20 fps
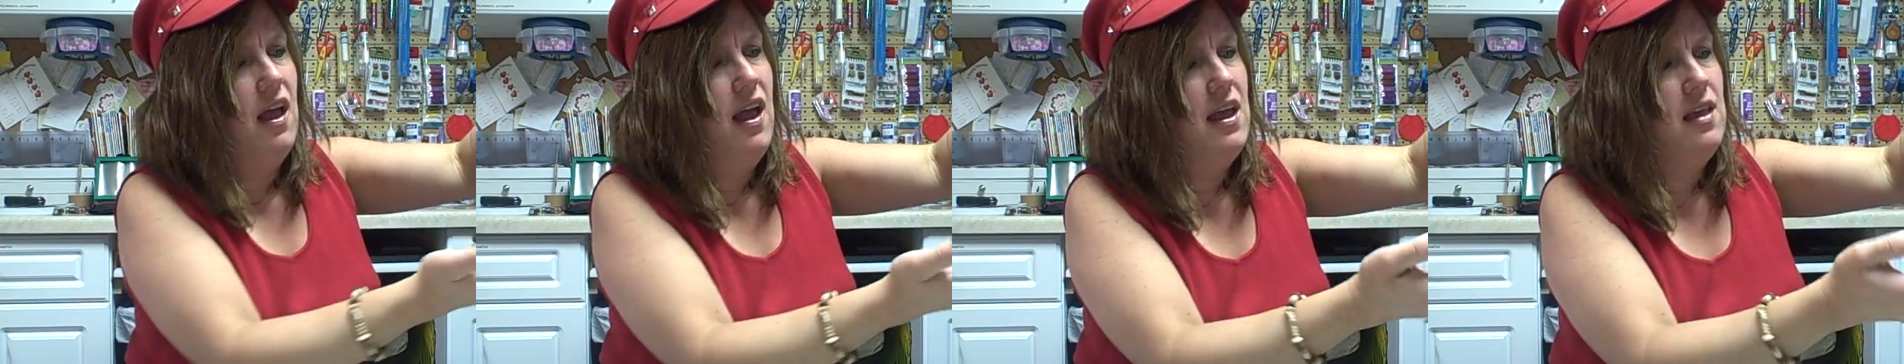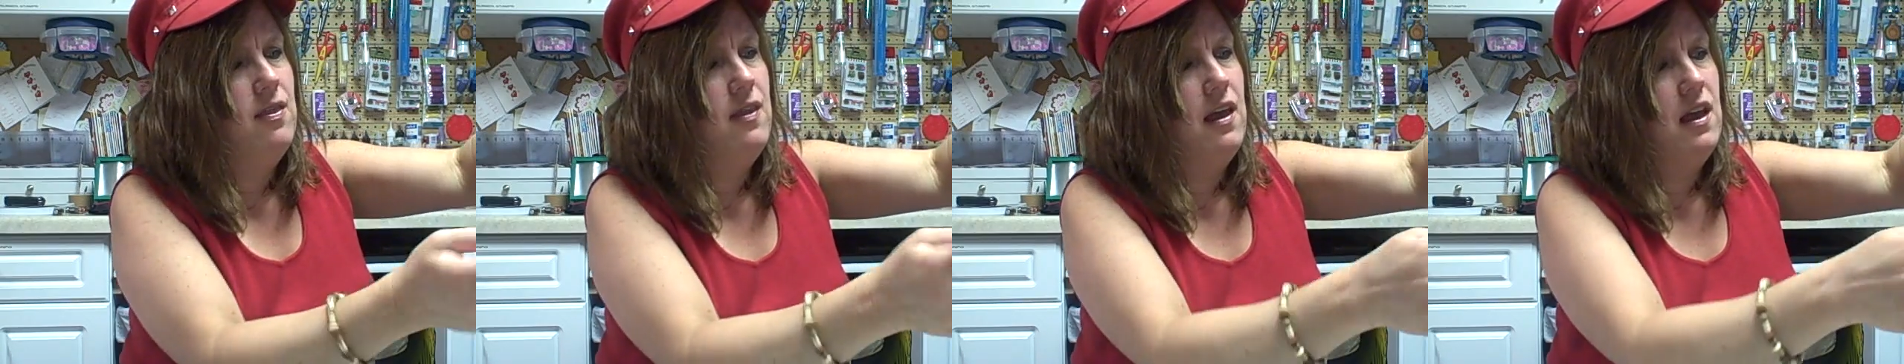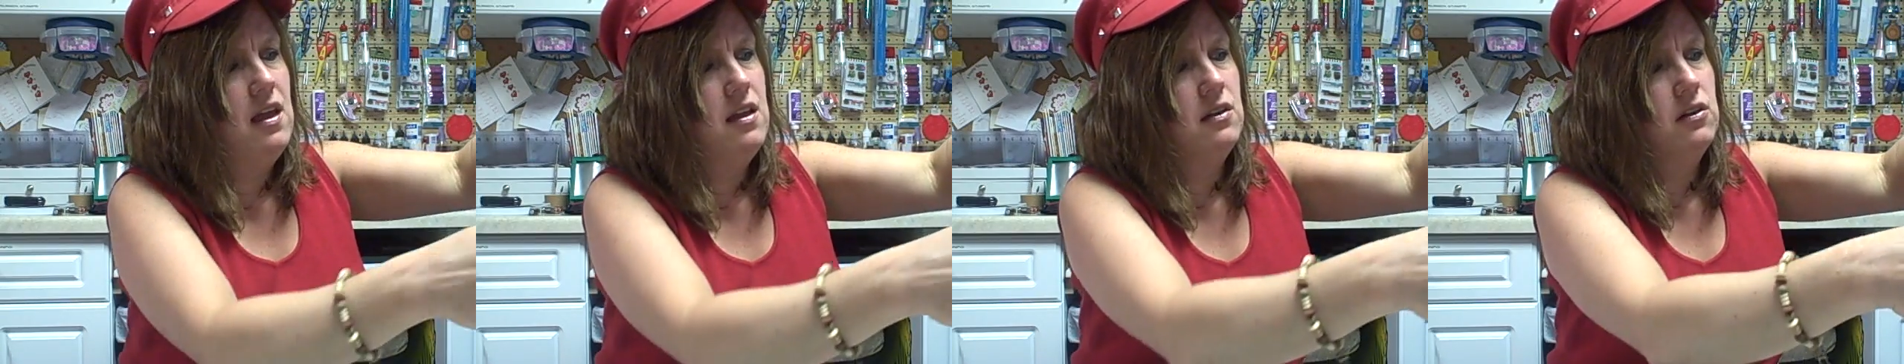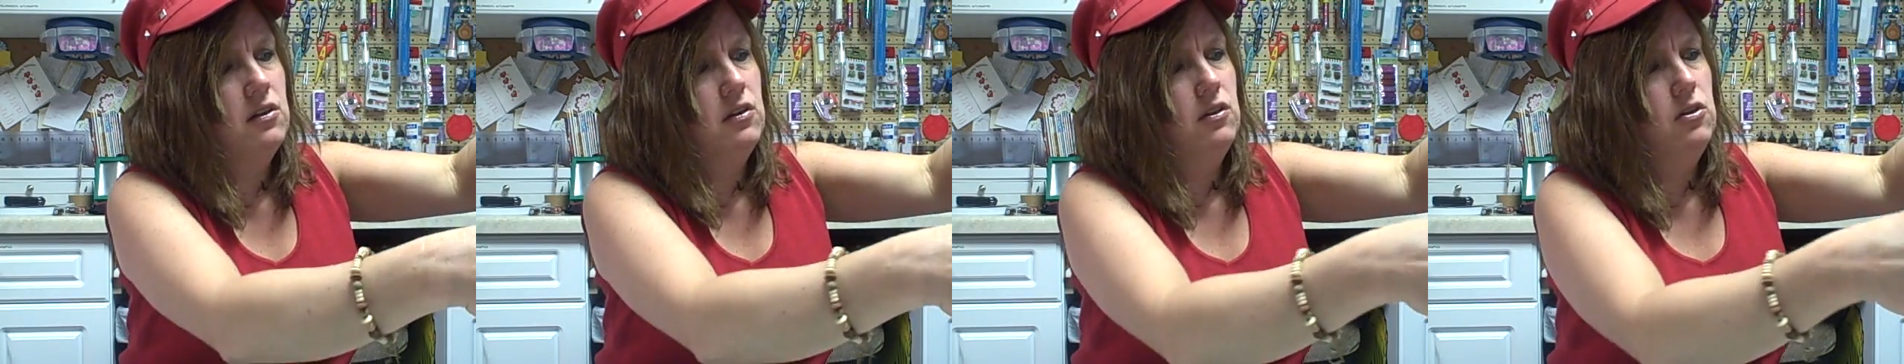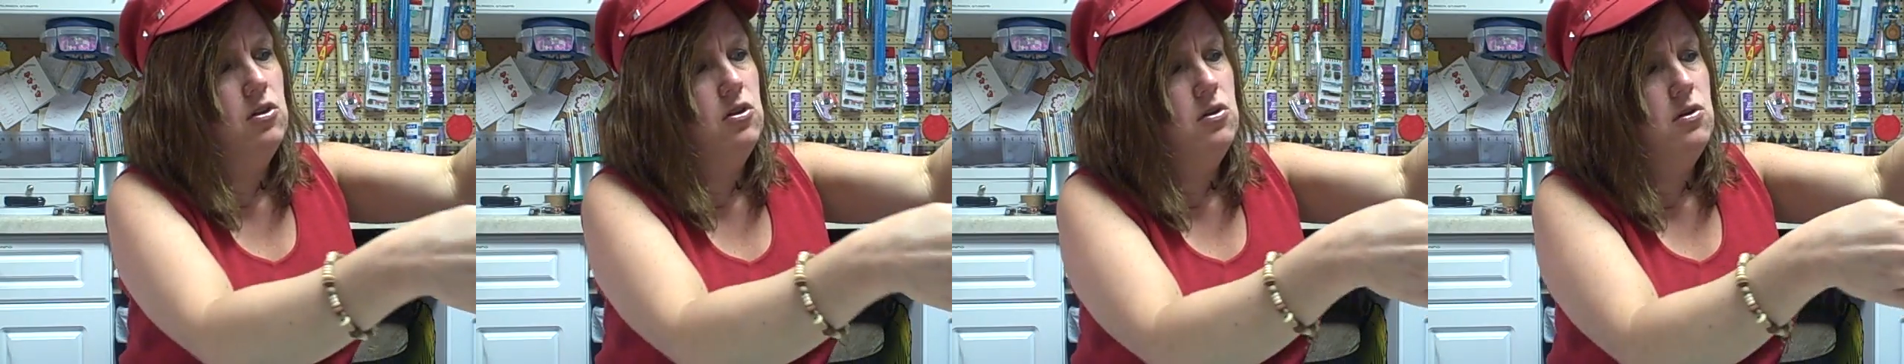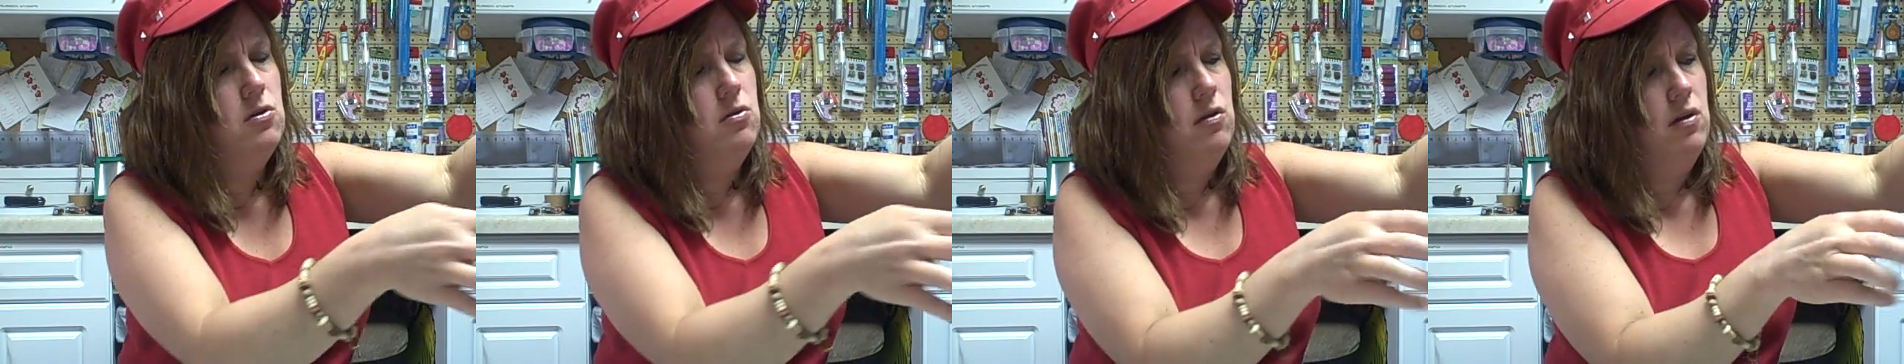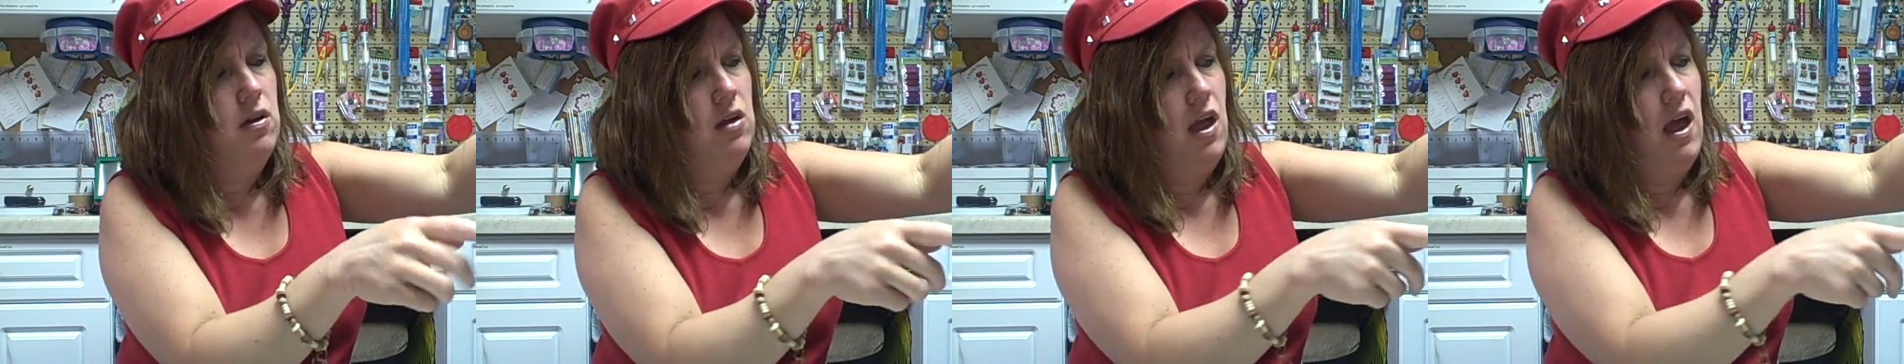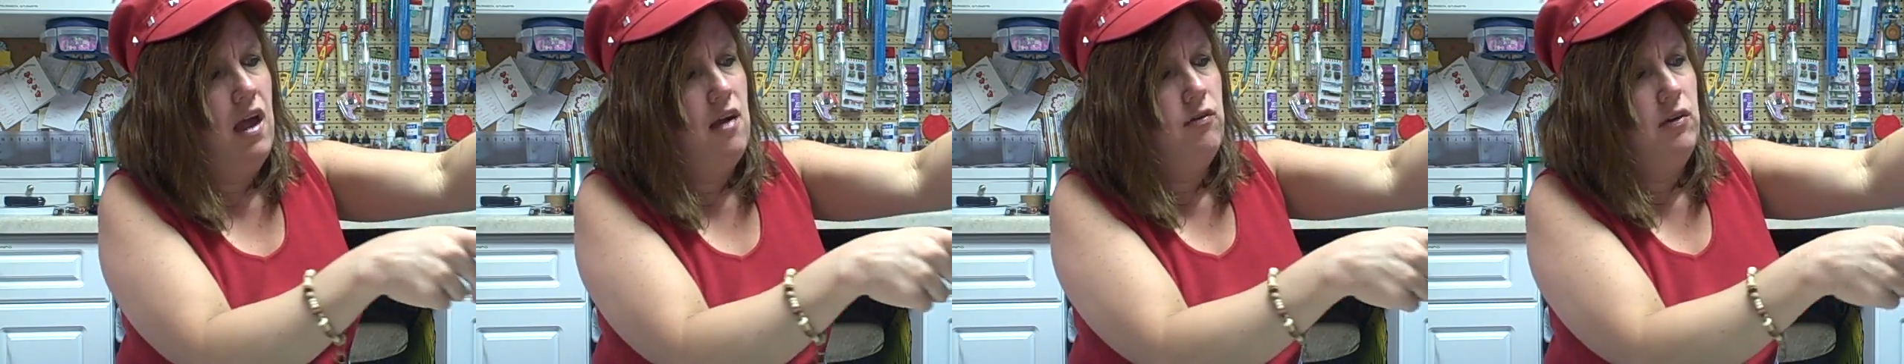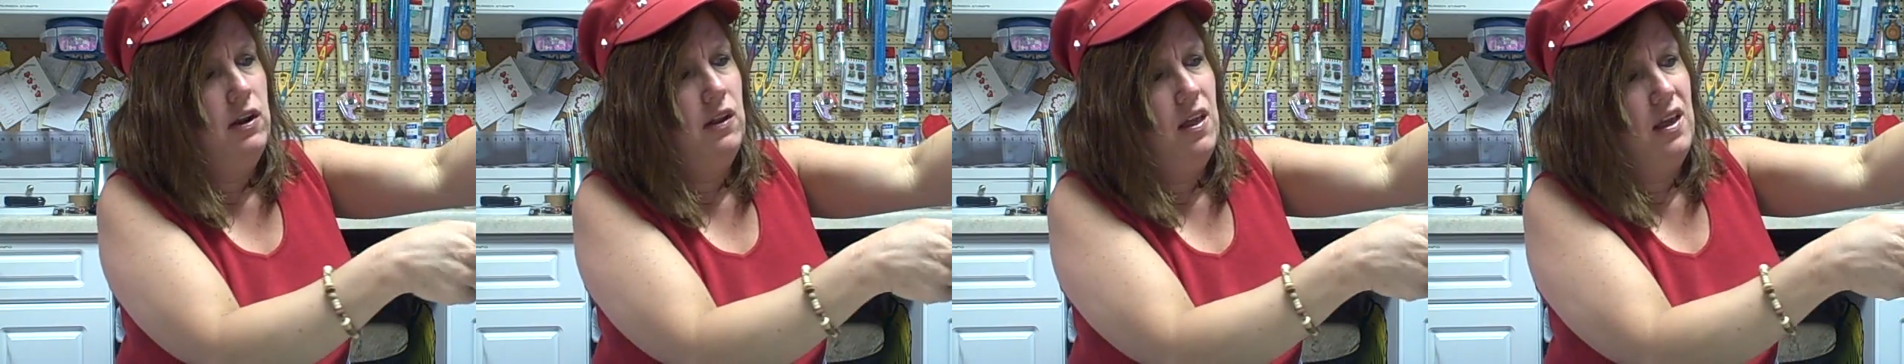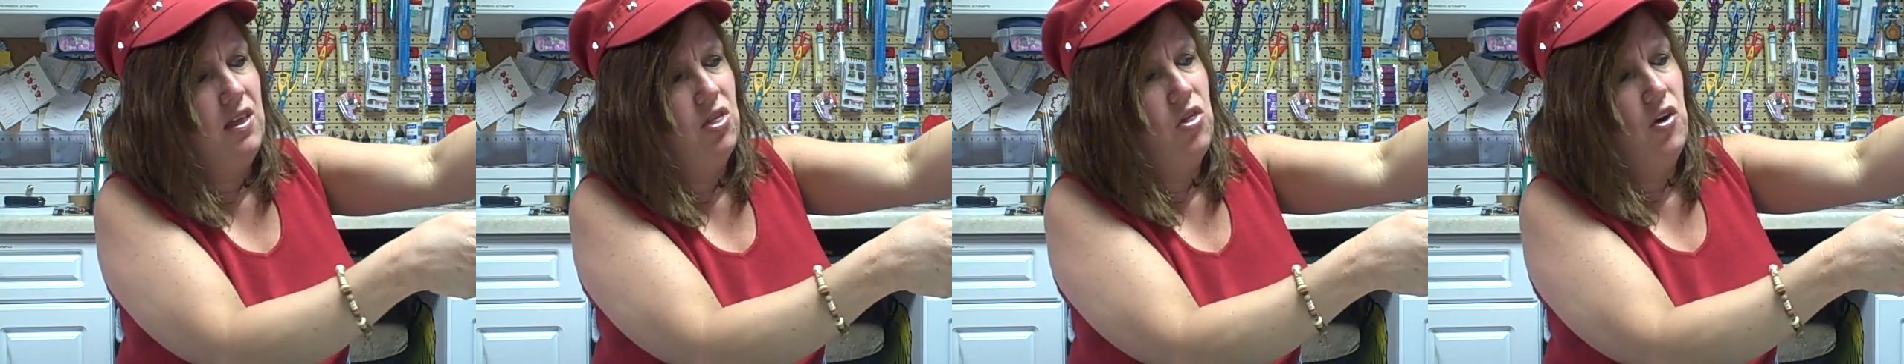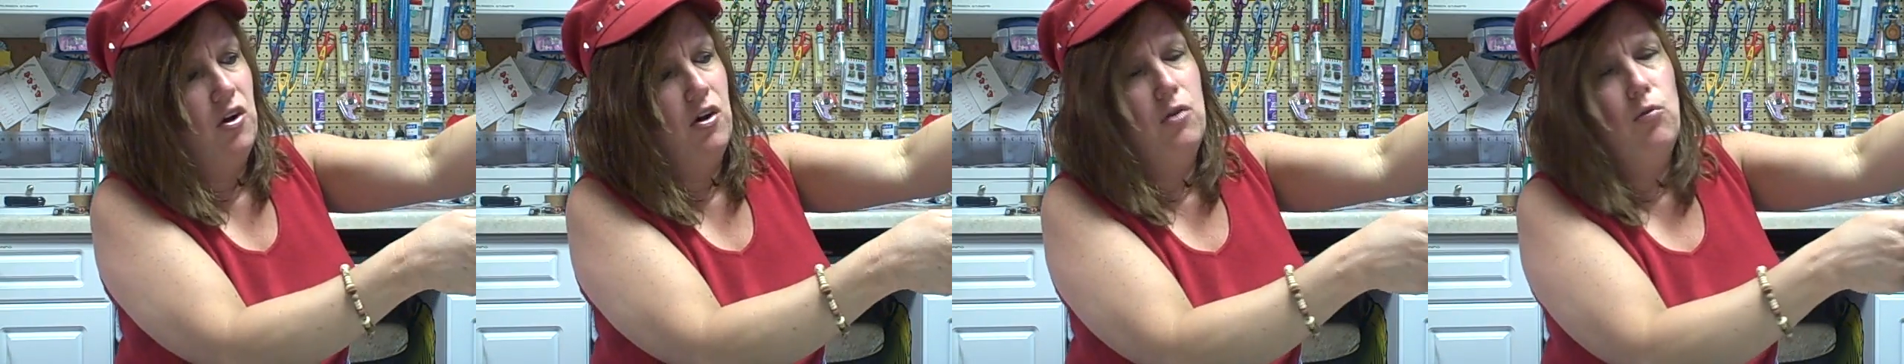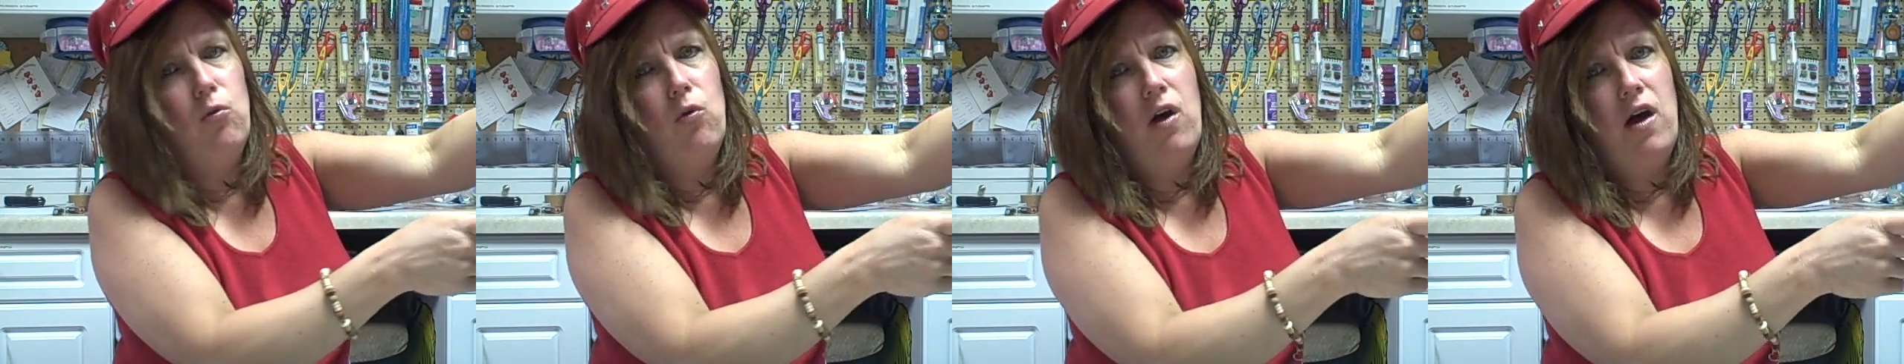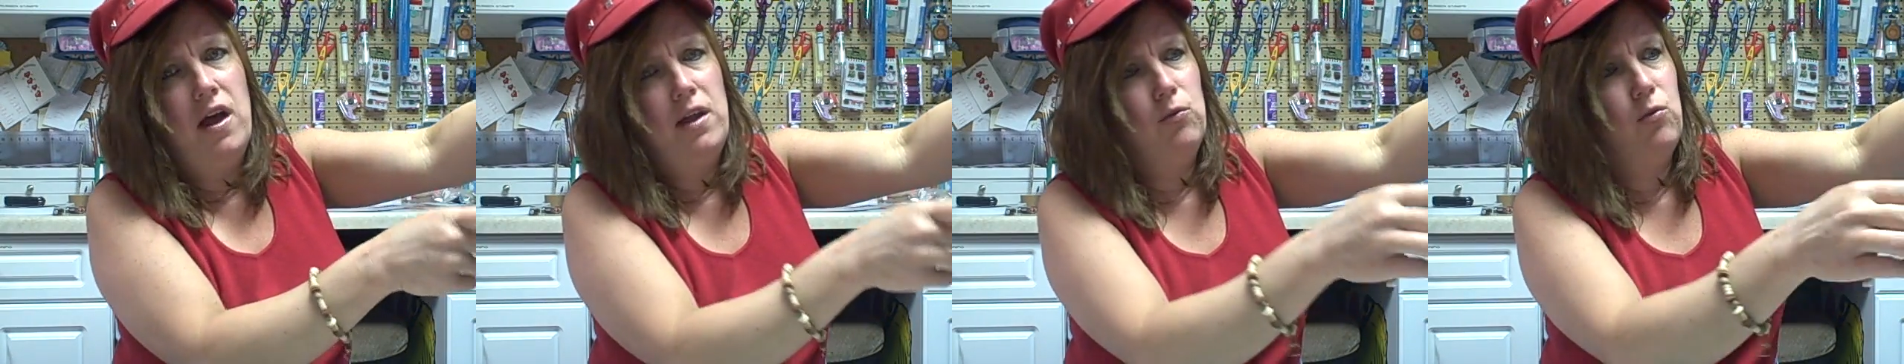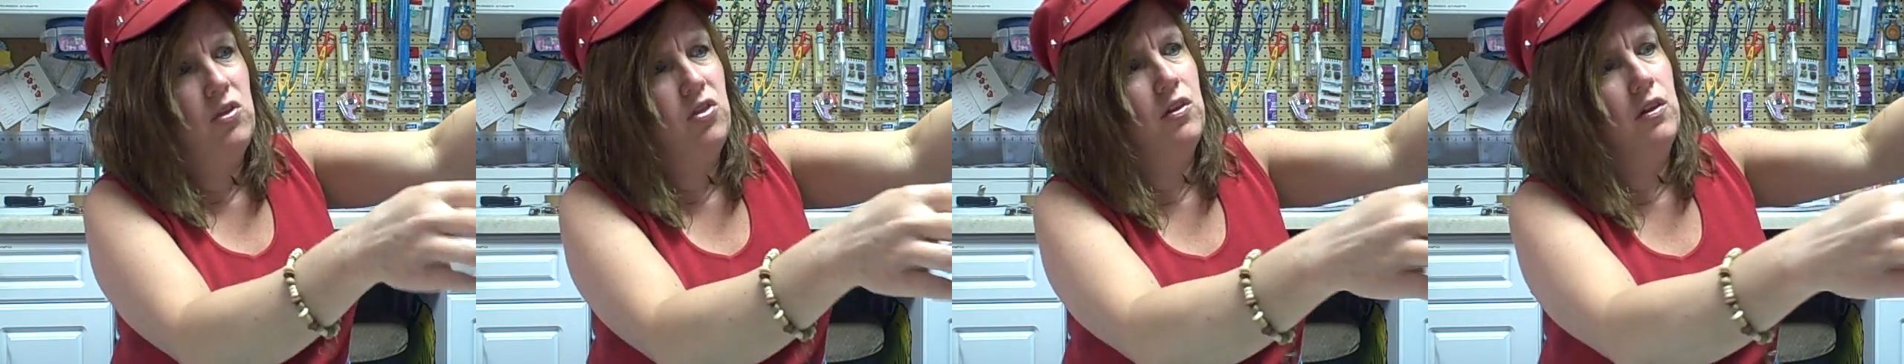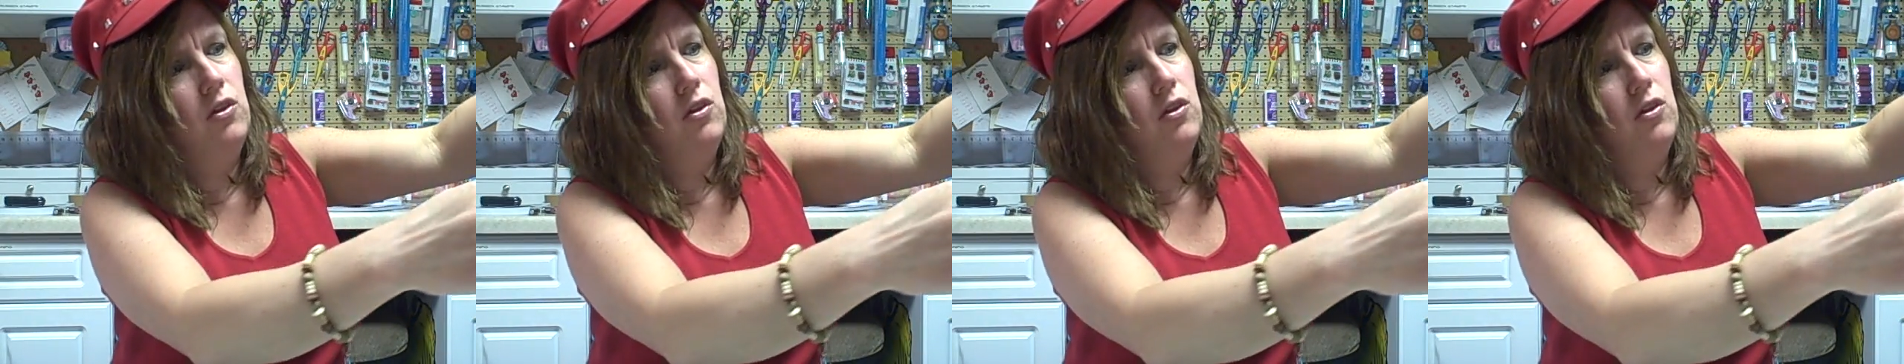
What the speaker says: and then glue every like third one with